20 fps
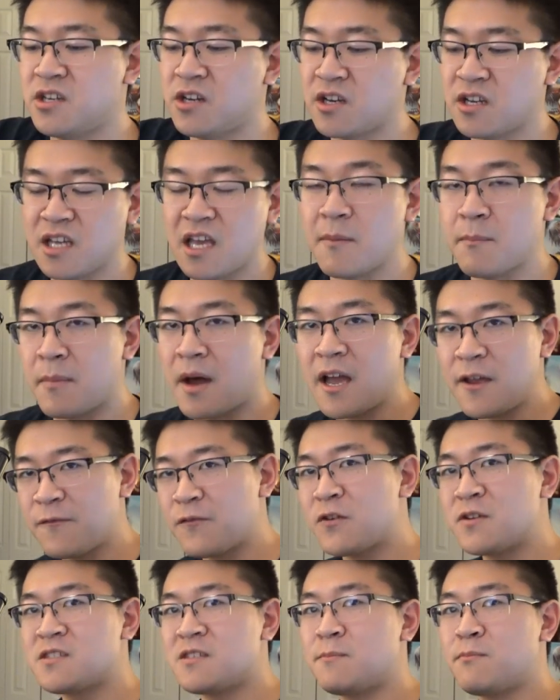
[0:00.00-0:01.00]
So you're going to get my
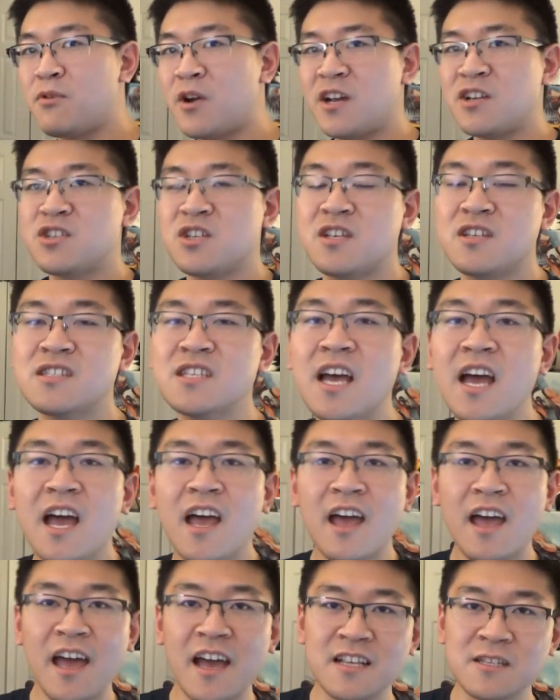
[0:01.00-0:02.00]
first impressions,
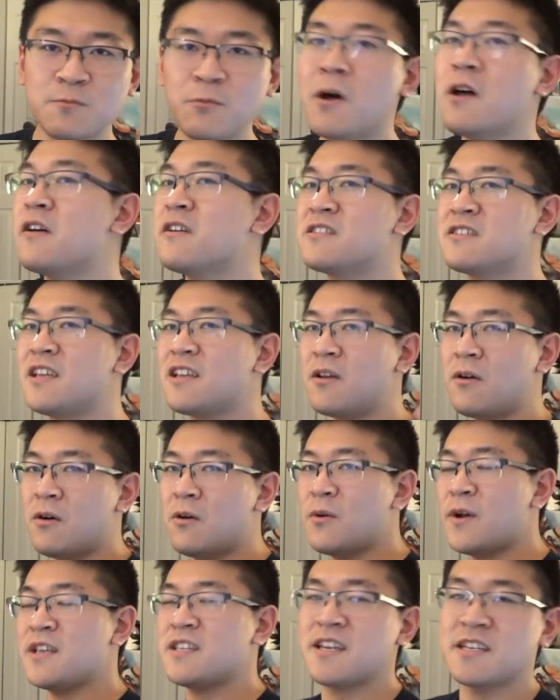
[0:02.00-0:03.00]
as well as, like
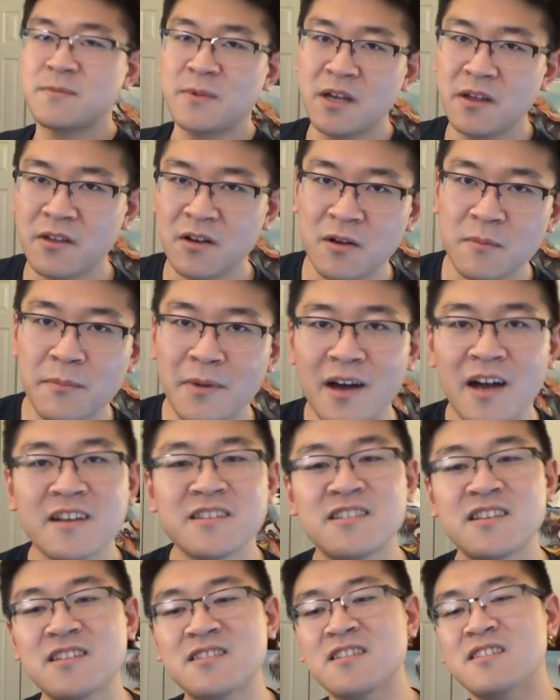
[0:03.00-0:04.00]
always, as my other
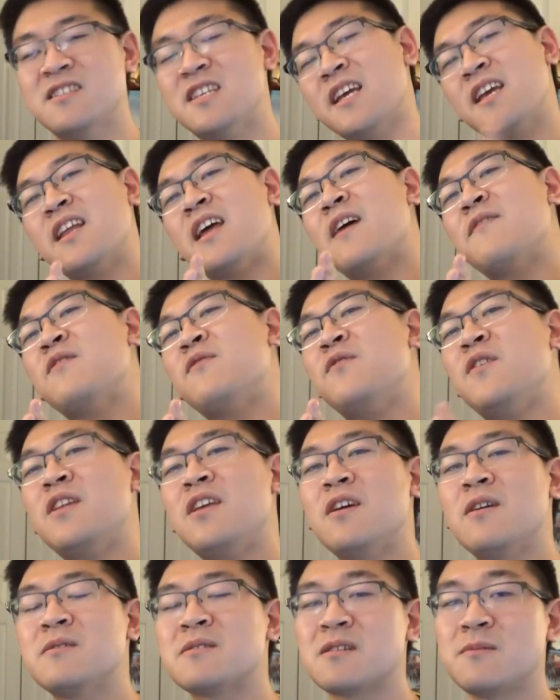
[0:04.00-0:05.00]
unboxings. The second half of the
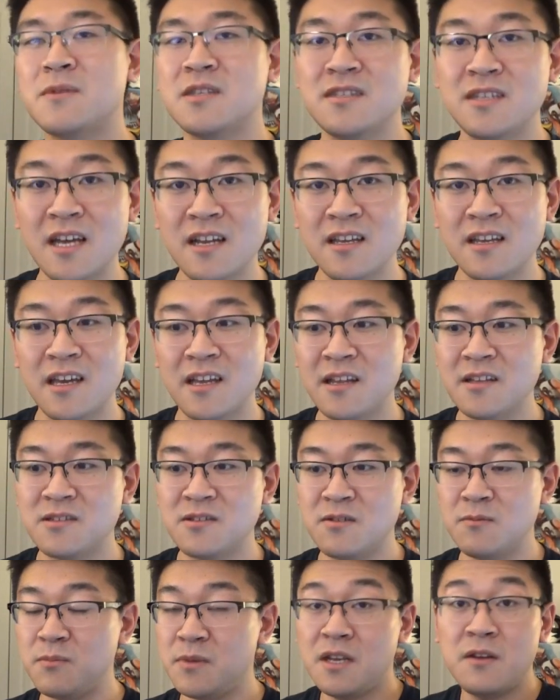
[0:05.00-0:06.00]
video is going to be dedicated
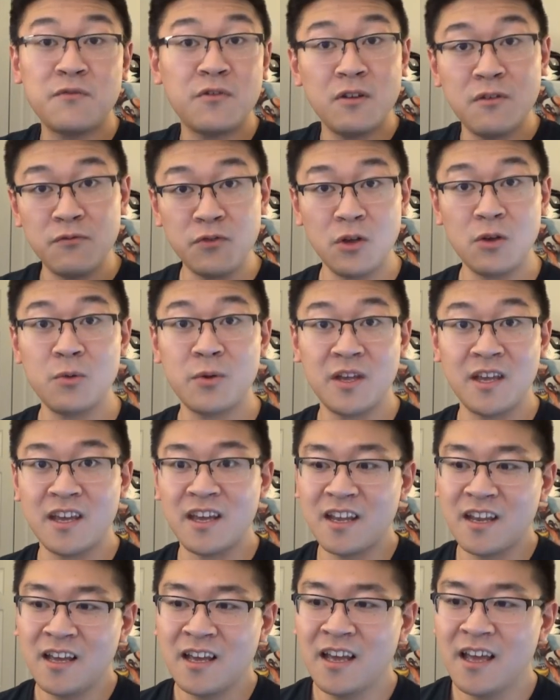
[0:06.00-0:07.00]
to me reviewing
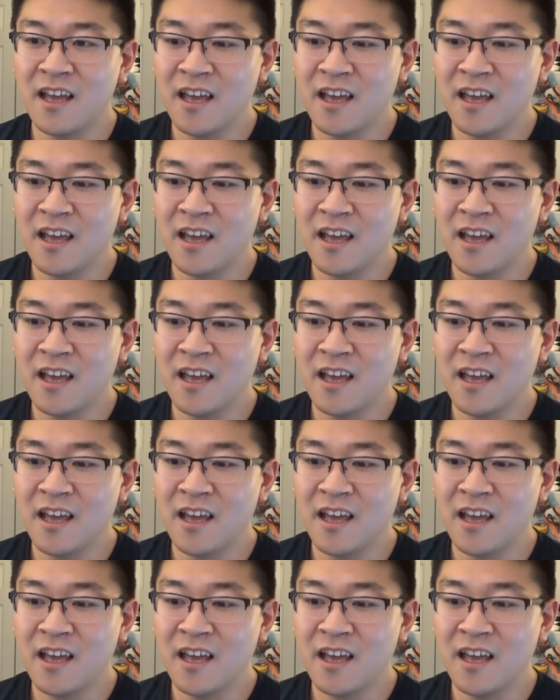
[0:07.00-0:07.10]
it.